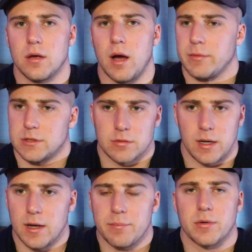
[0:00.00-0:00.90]
I'm a
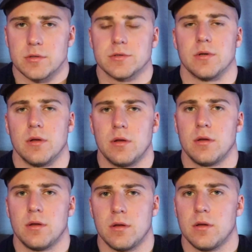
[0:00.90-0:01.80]
straight up person.
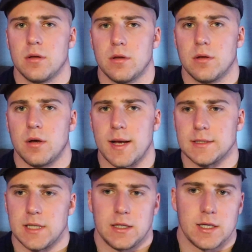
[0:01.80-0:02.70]
I
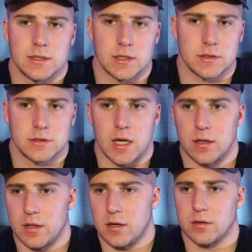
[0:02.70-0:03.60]
say things on this
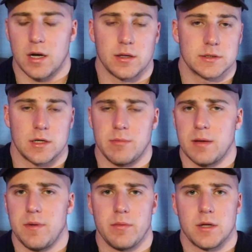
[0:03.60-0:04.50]
channel here and there that's going to
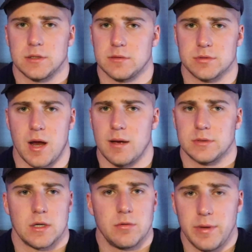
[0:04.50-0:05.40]
make people
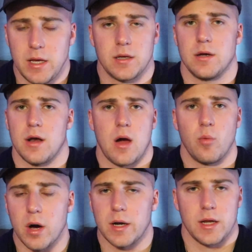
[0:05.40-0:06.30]
unsubscribe. So be it. You're
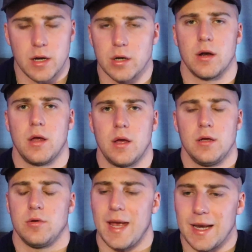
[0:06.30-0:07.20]
not wanted here.
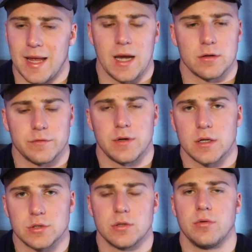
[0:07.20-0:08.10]
You can't handle the
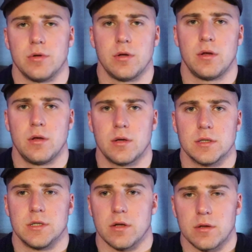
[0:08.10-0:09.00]
fucking truth
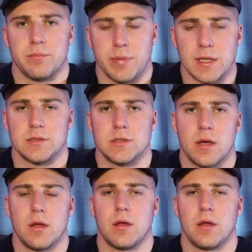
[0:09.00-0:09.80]
because you're a little bitch.